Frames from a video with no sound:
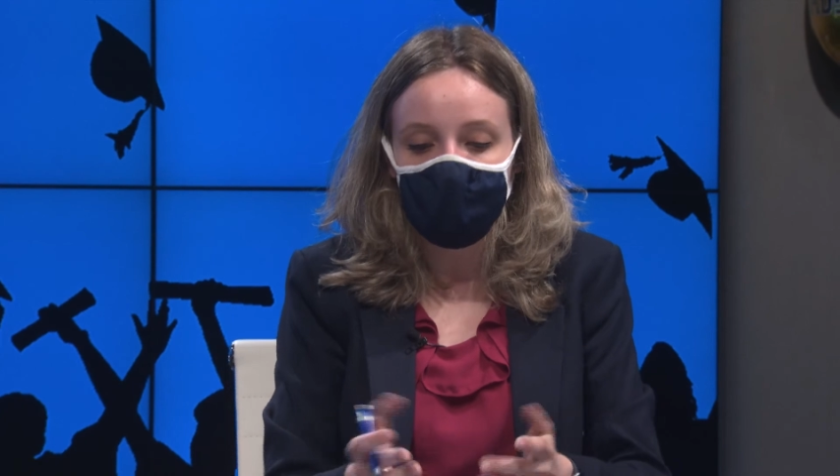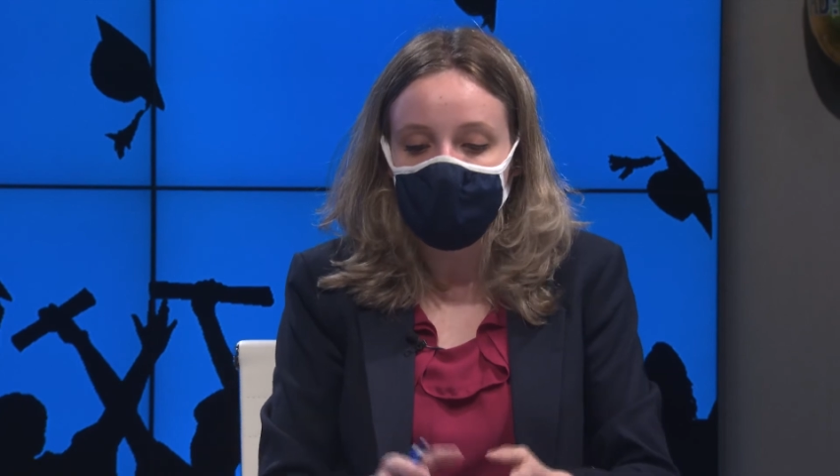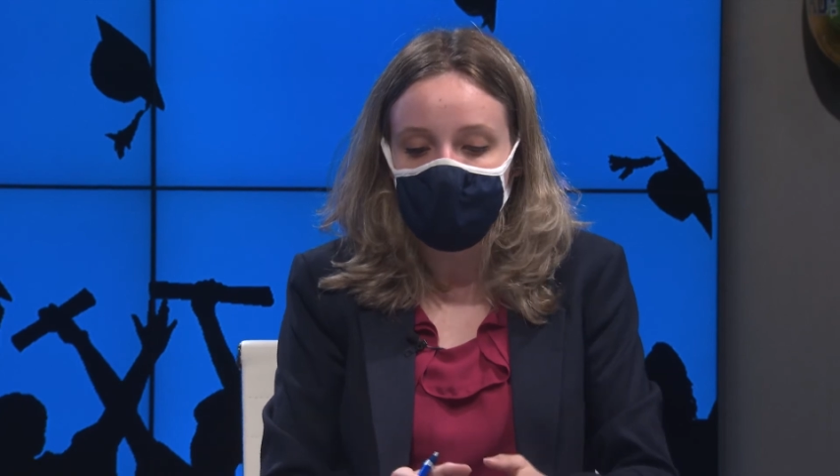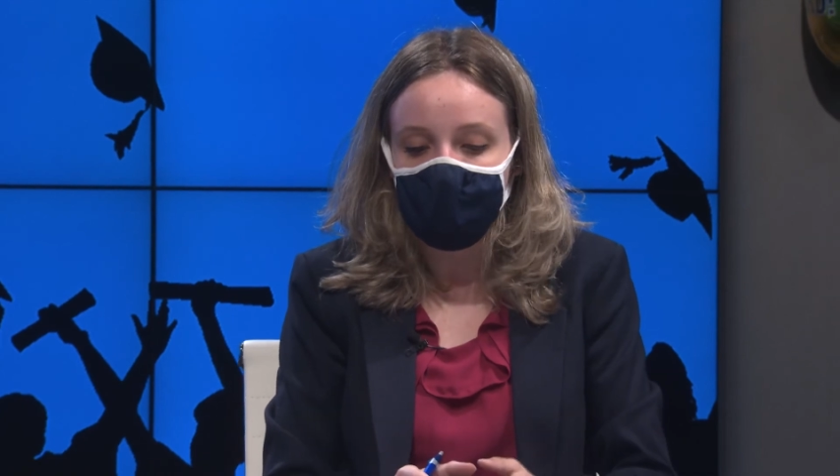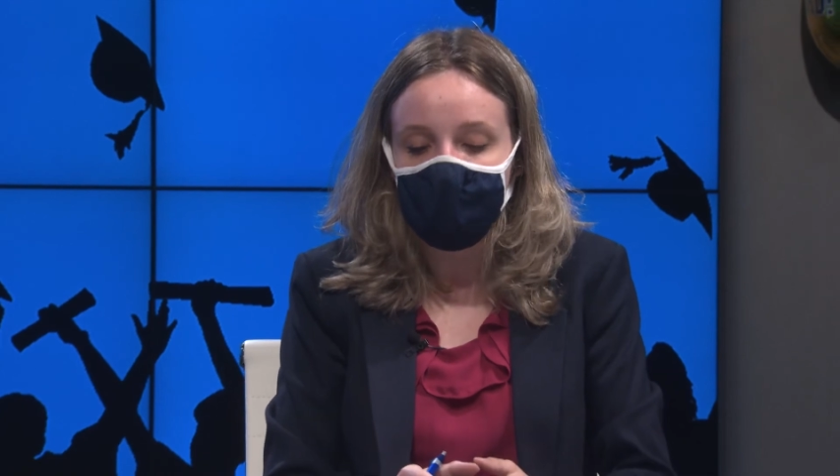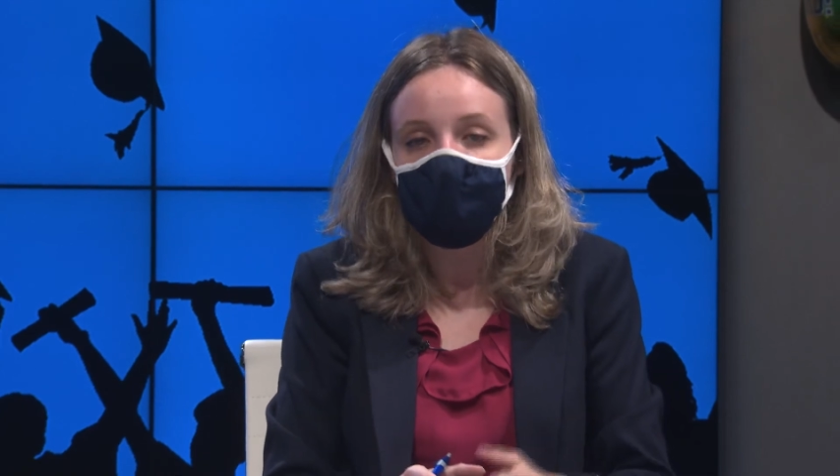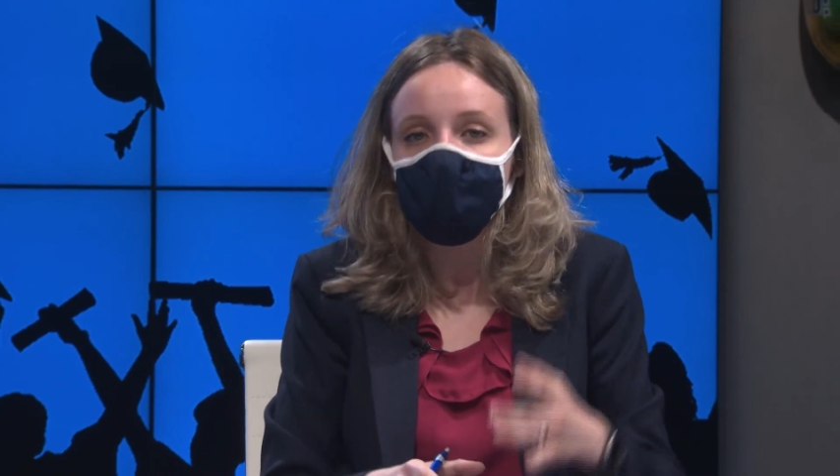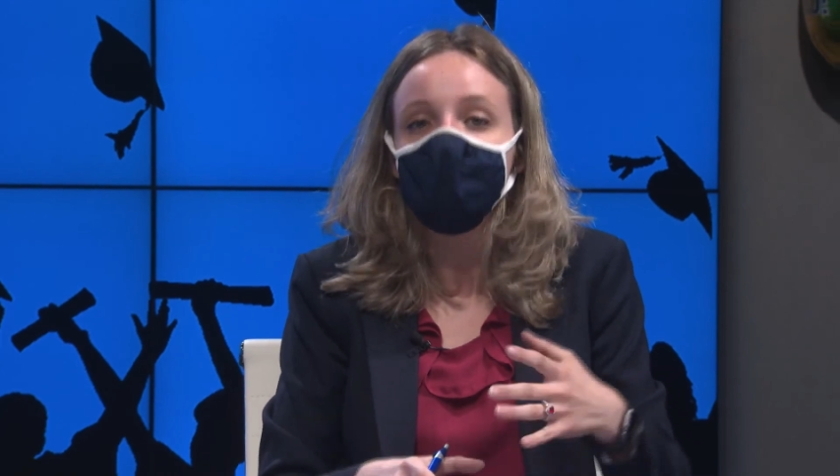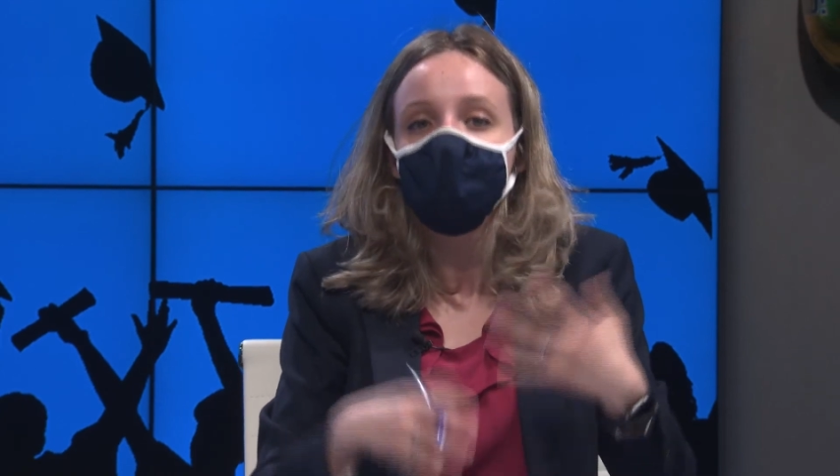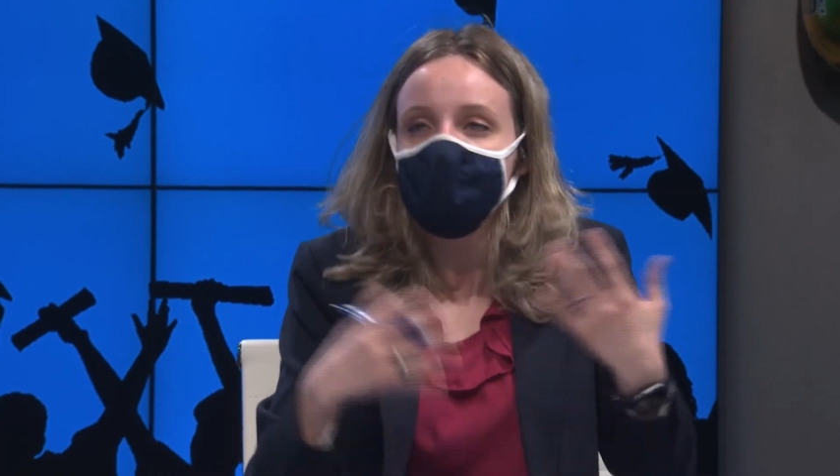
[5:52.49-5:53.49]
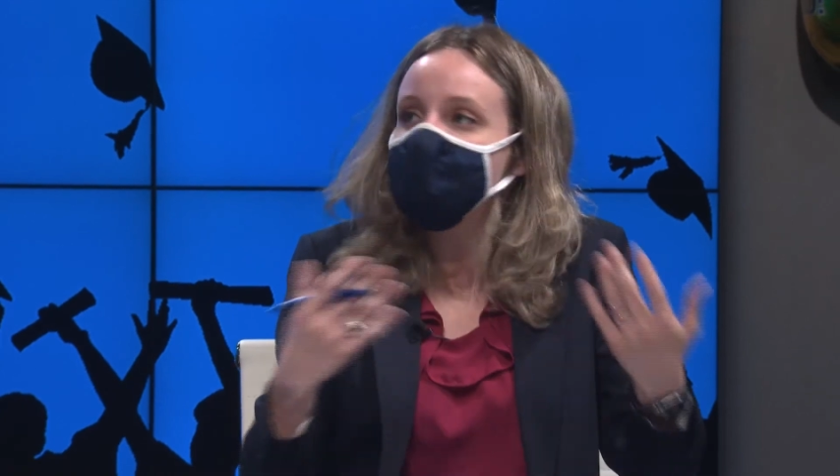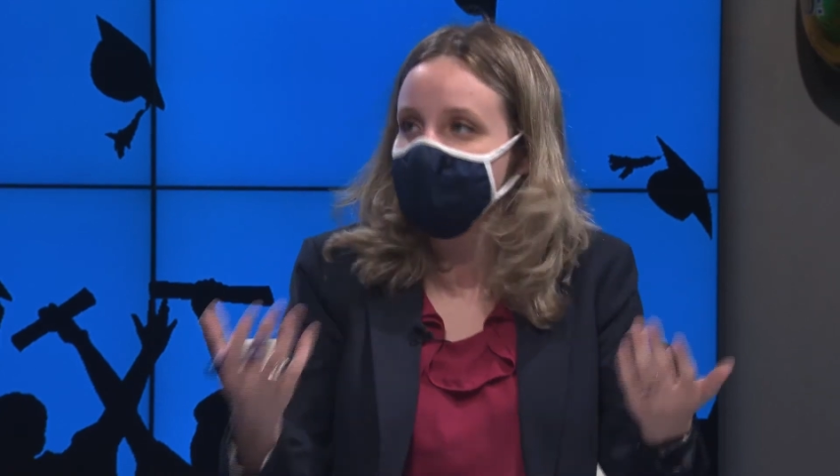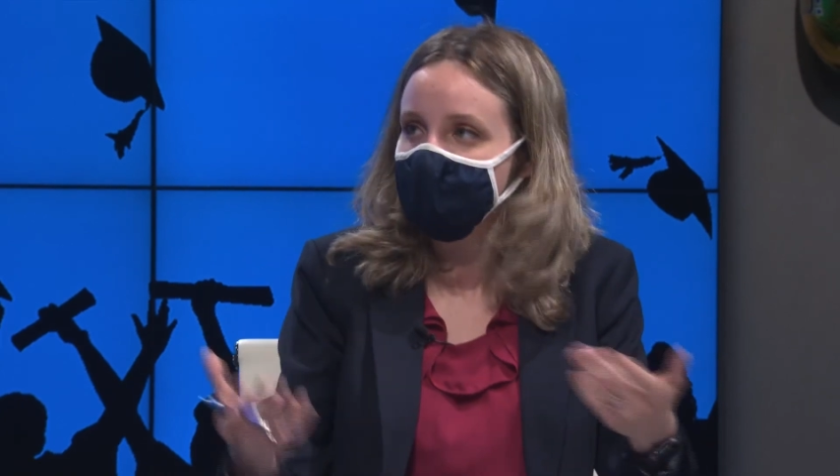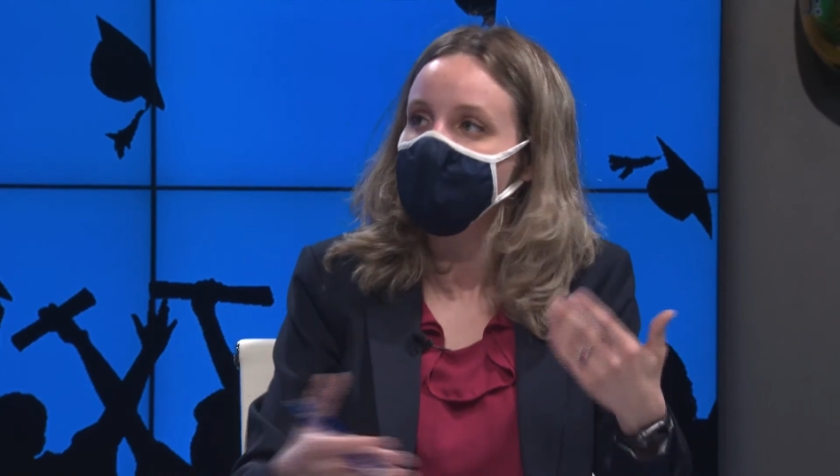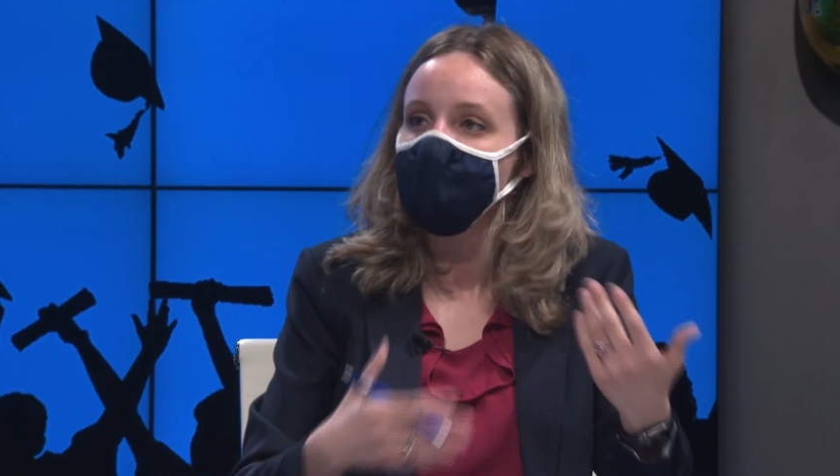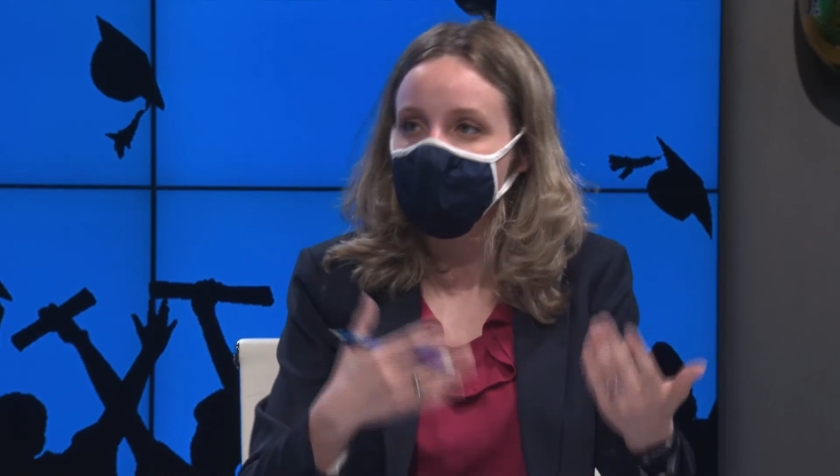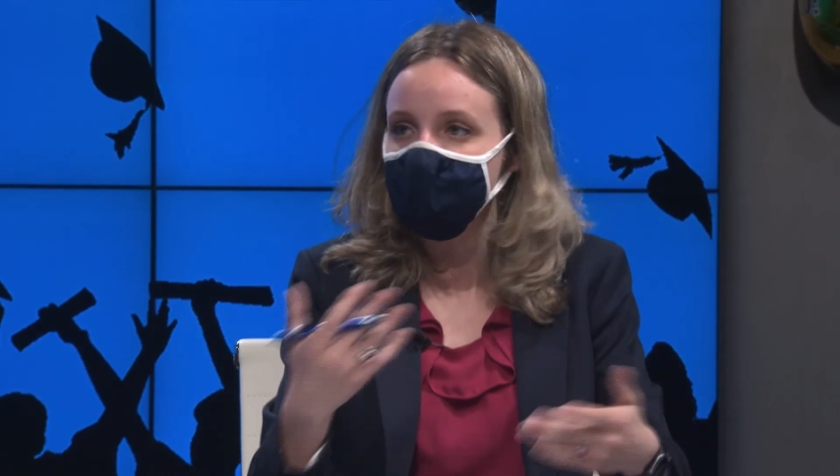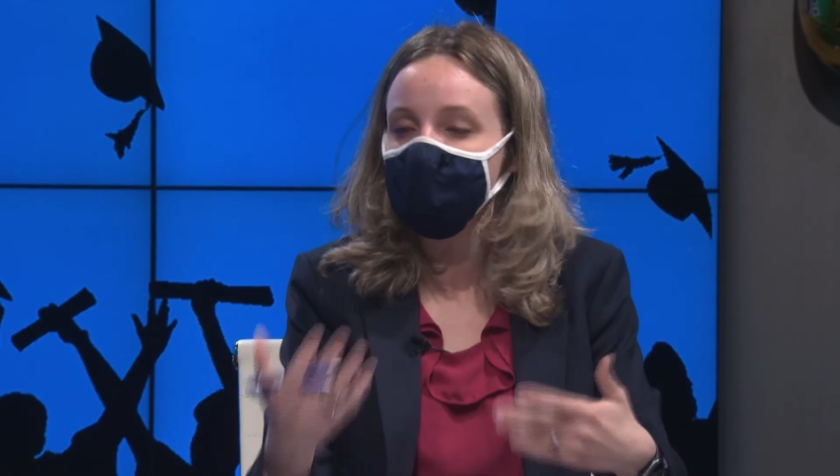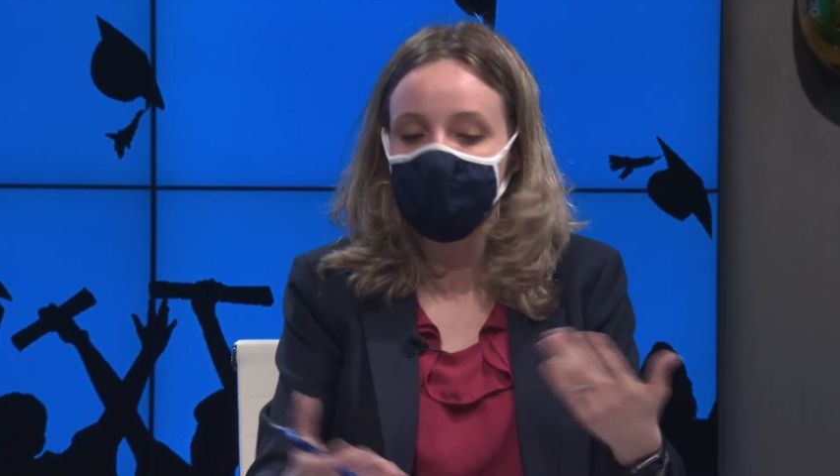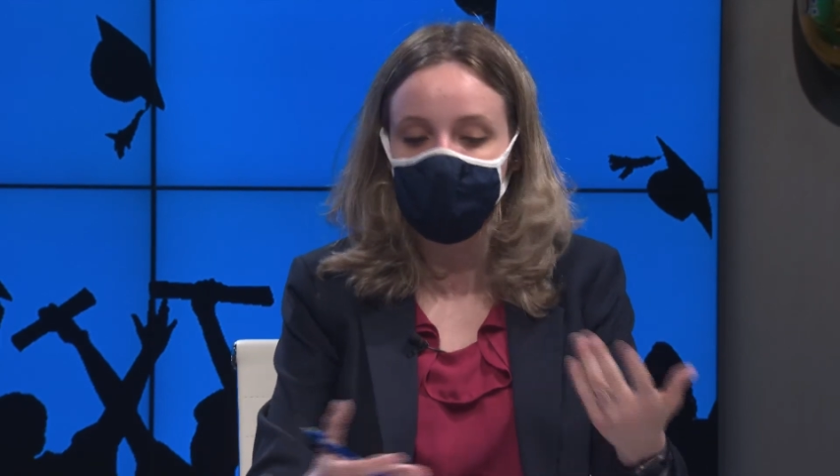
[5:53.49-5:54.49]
who's kind of had it set for a while,